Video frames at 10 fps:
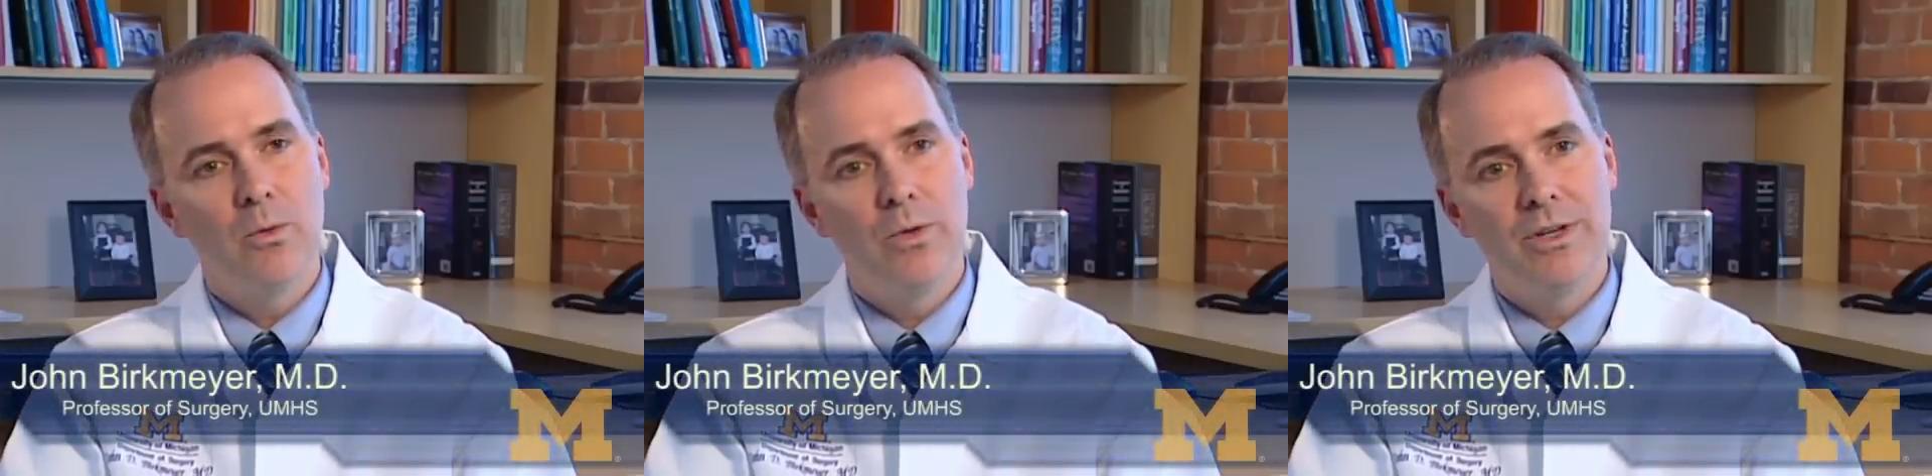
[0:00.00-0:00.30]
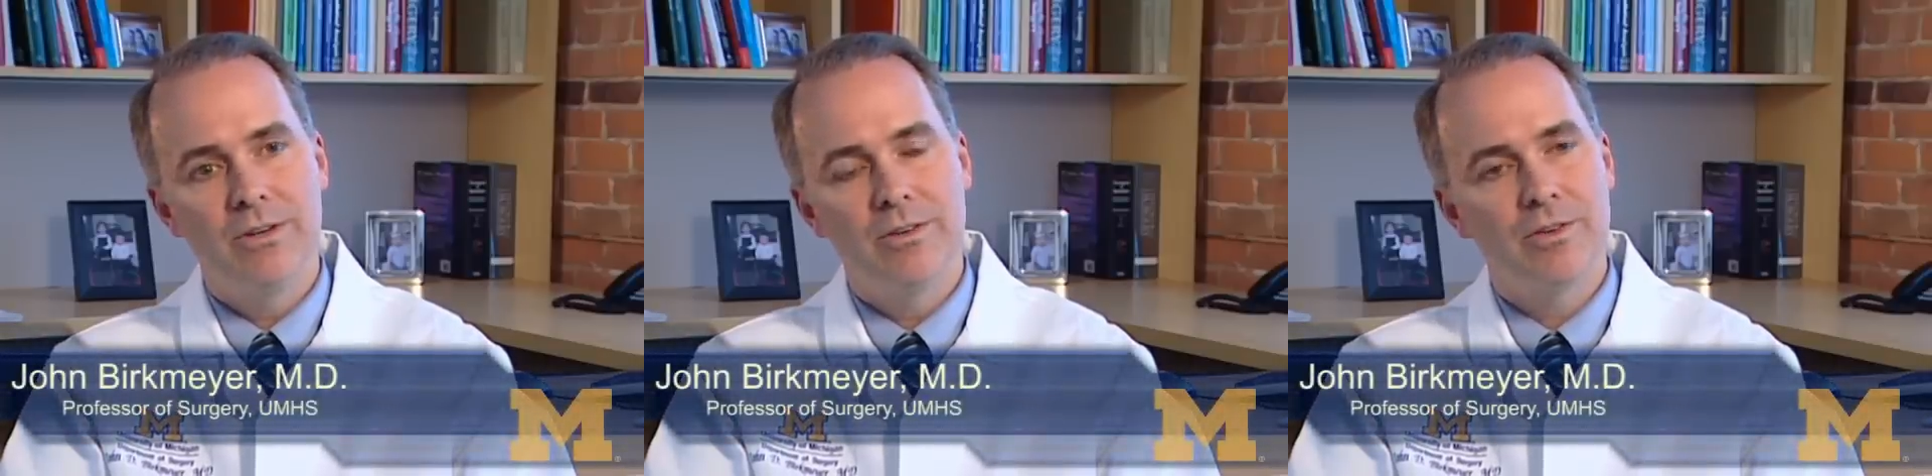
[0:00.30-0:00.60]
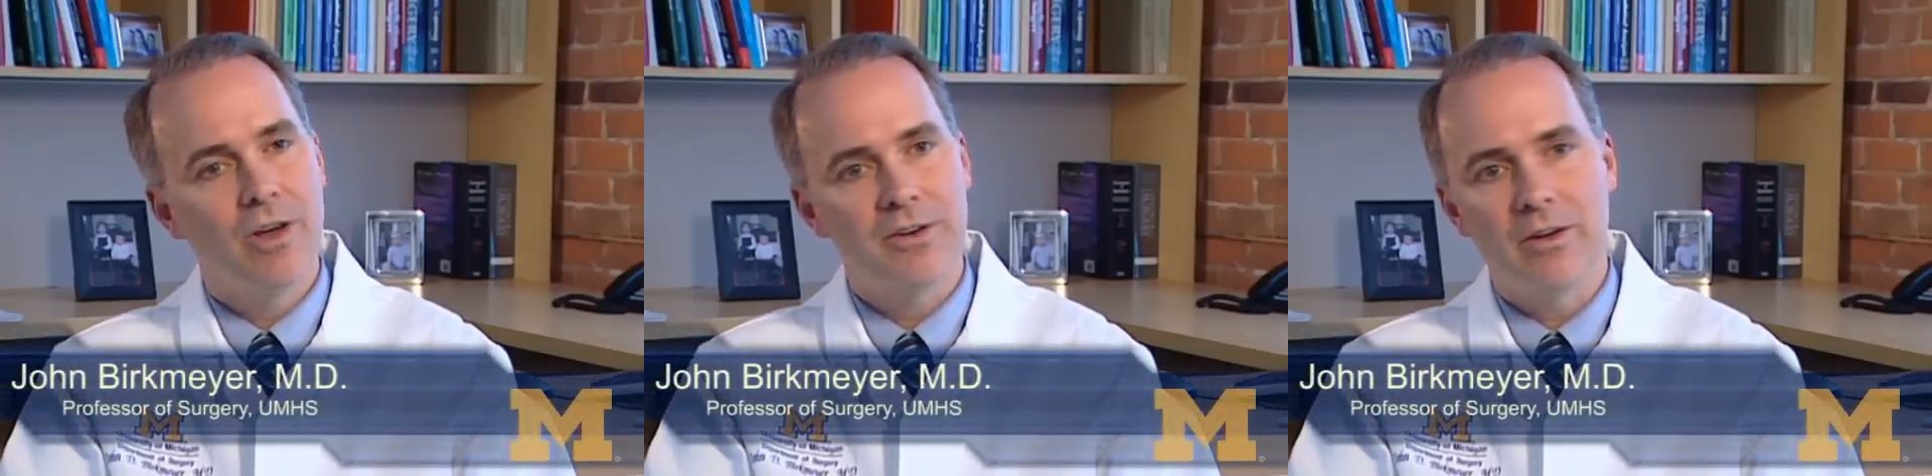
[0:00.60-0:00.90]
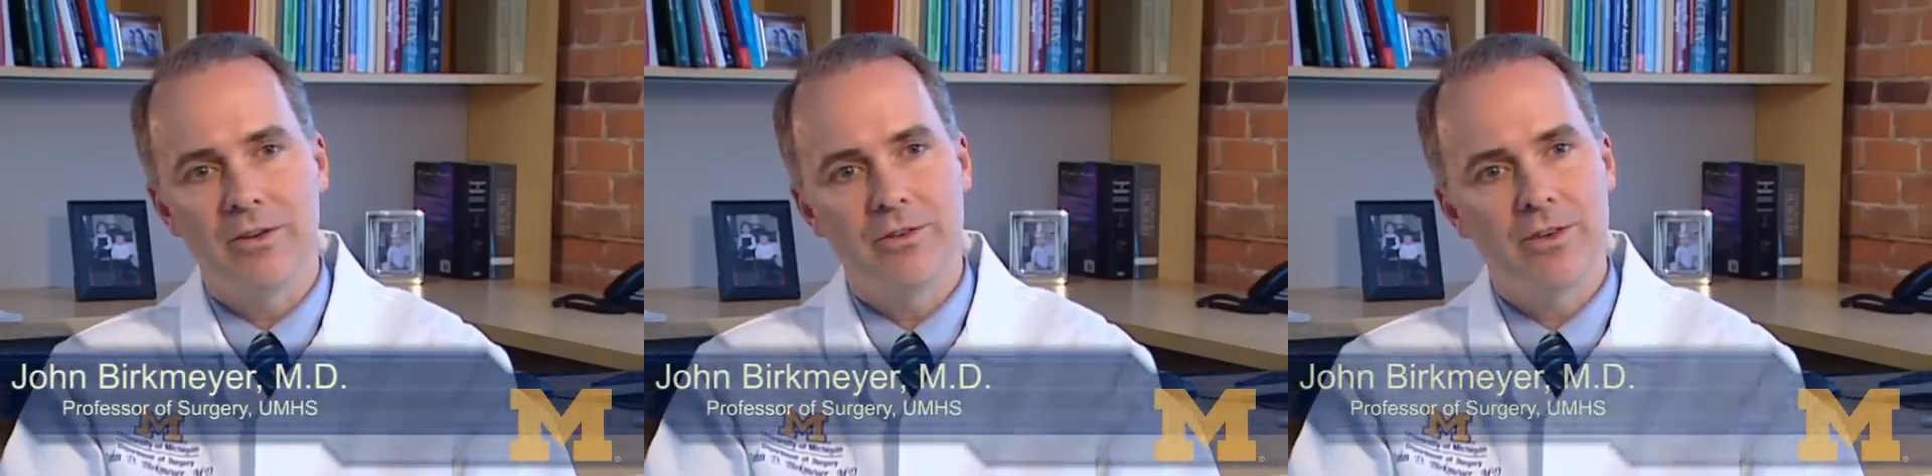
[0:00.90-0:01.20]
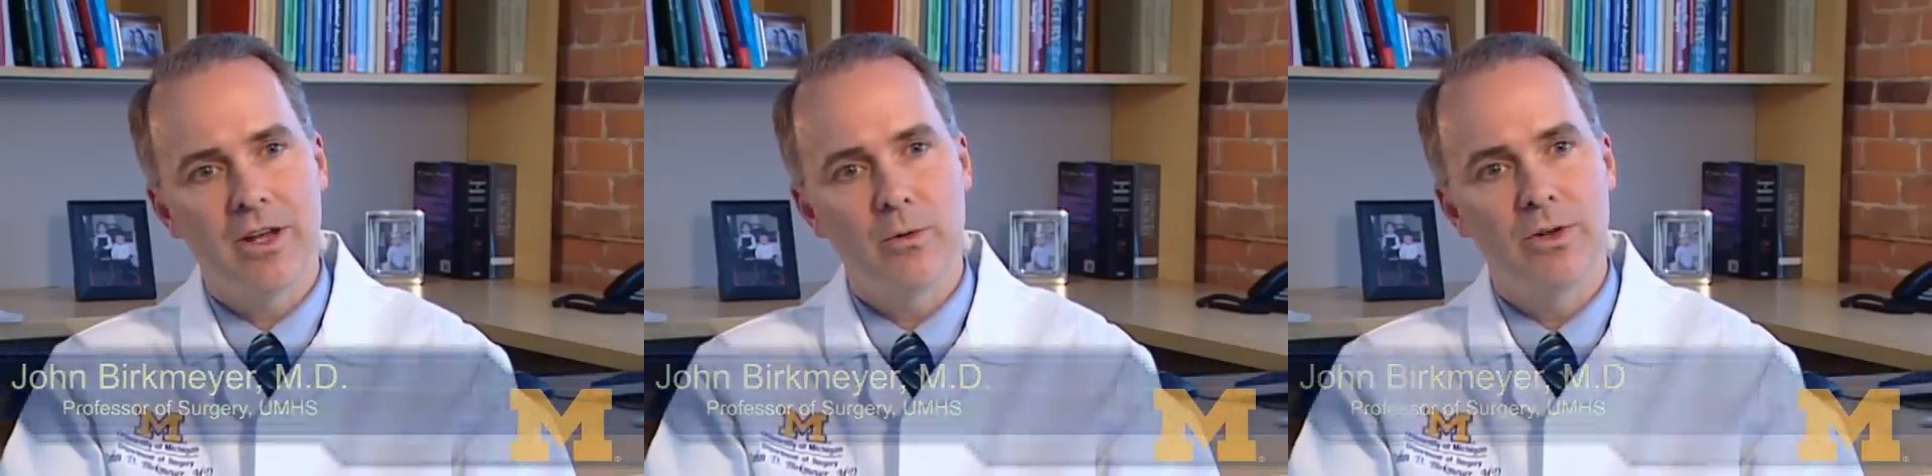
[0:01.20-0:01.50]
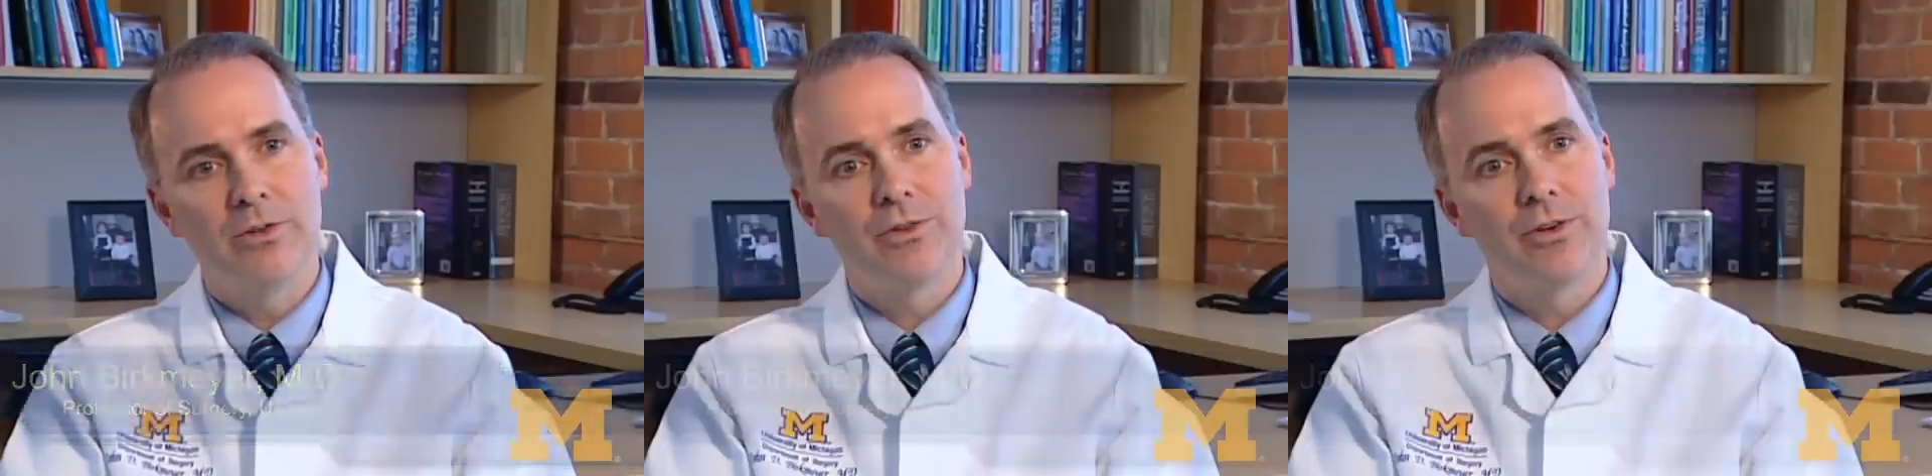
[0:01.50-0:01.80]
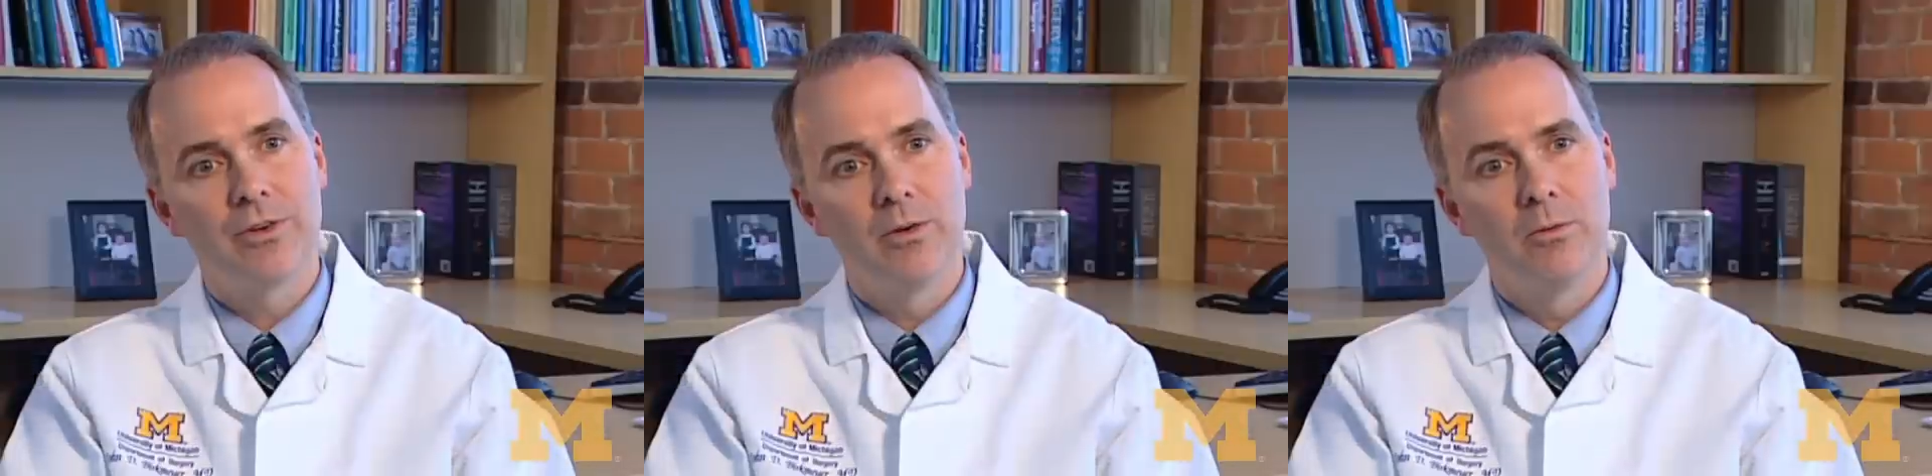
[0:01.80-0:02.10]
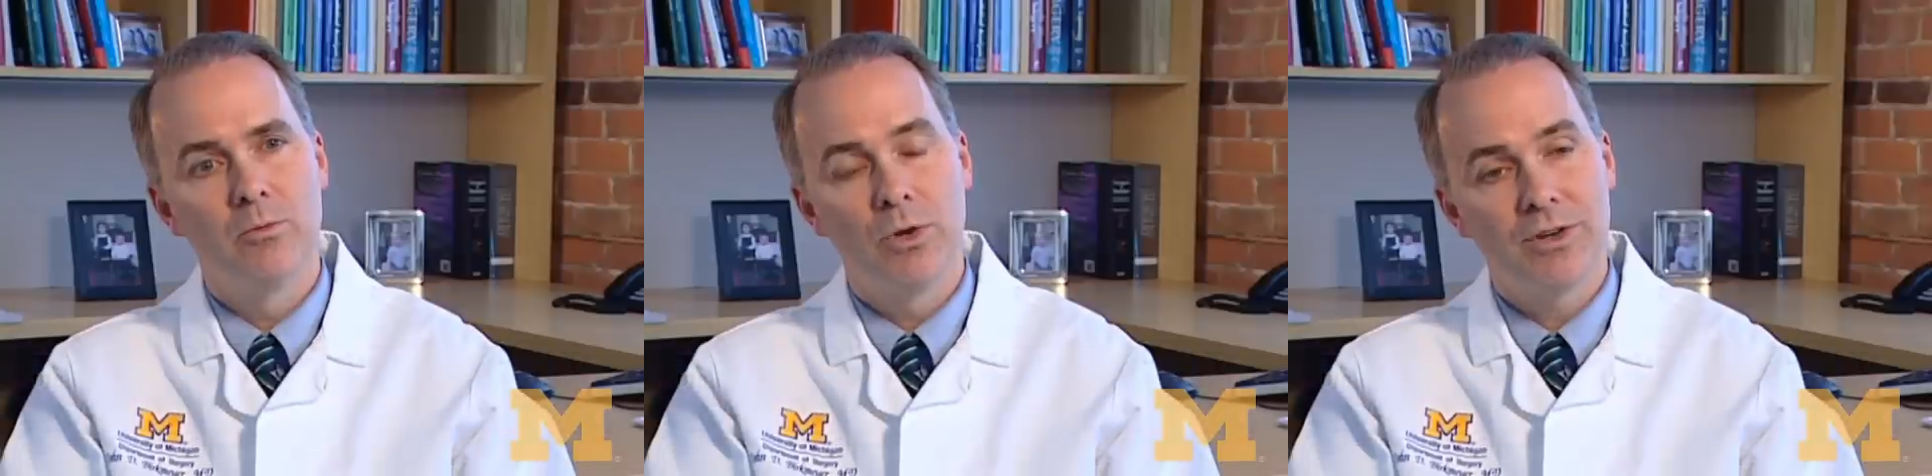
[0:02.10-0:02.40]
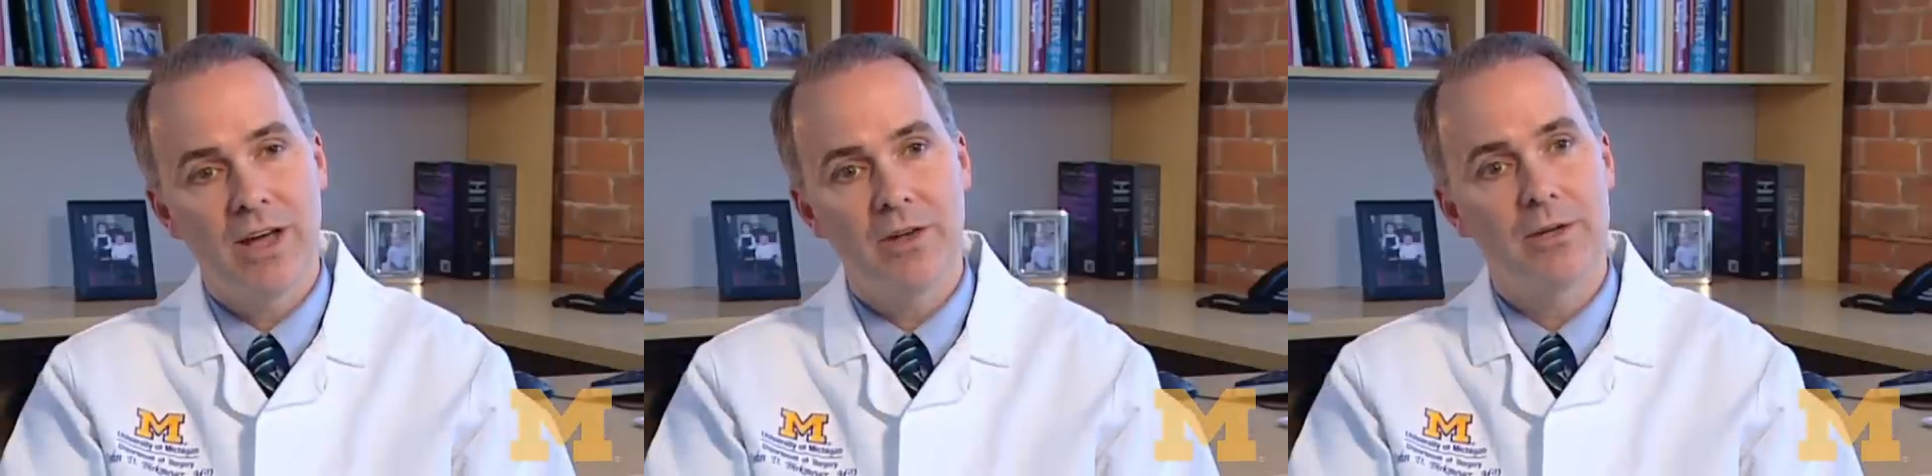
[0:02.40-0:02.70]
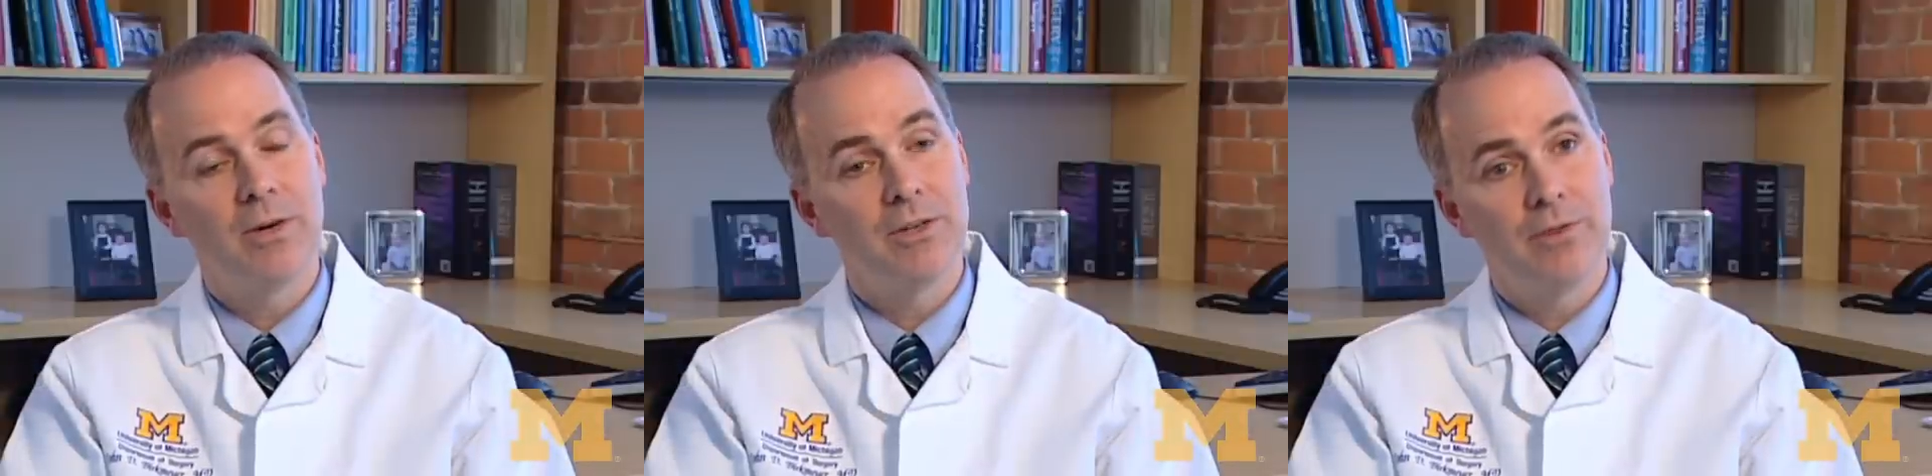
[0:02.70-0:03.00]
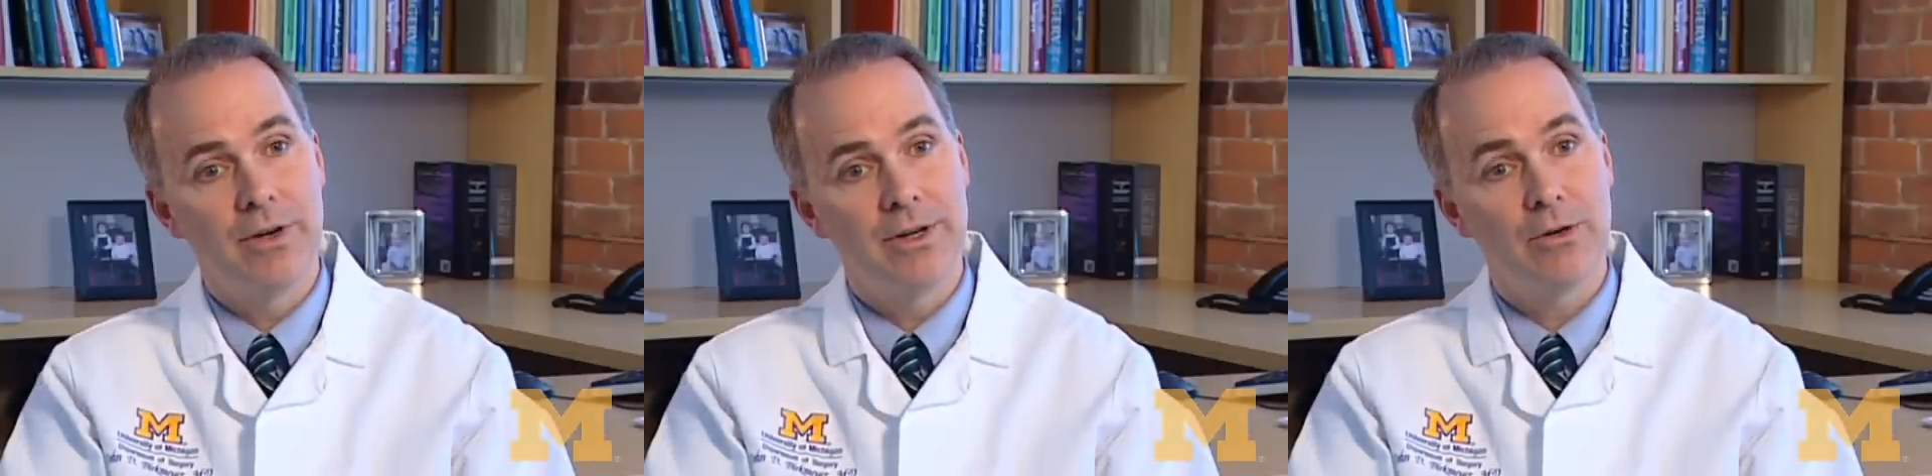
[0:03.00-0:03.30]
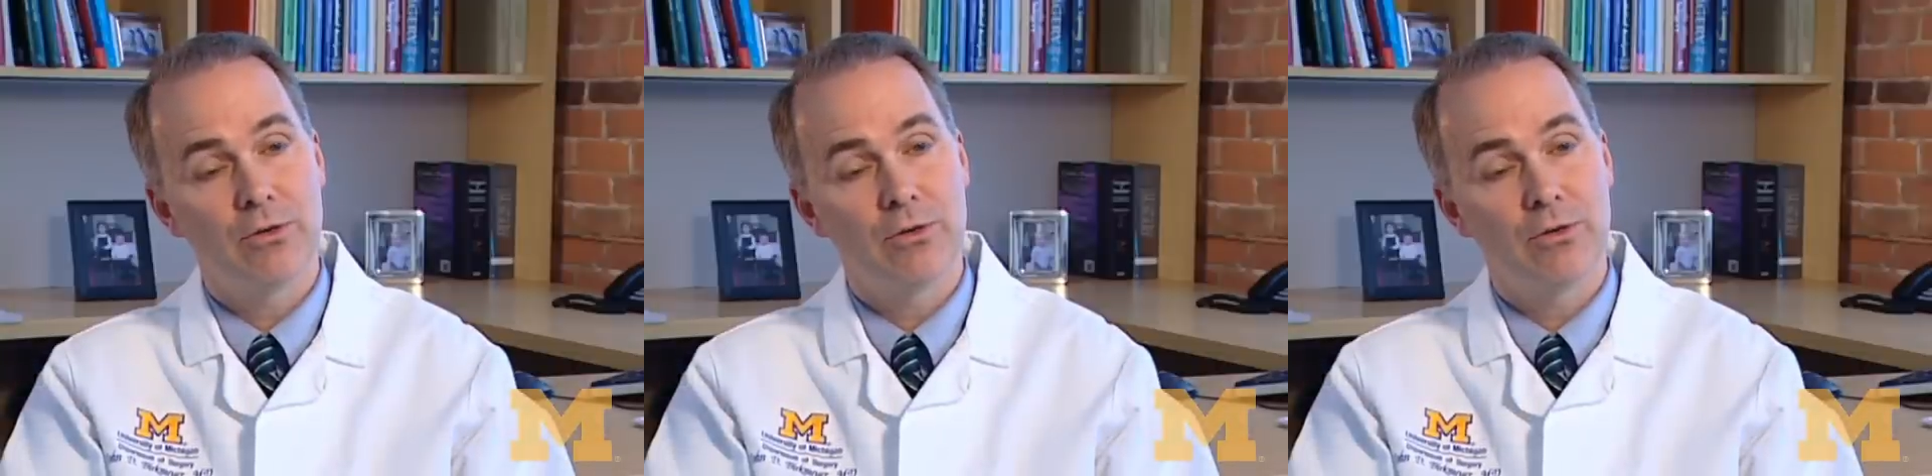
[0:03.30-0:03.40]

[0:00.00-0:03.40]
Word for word: we sought to understand whether surgical mortality rates varied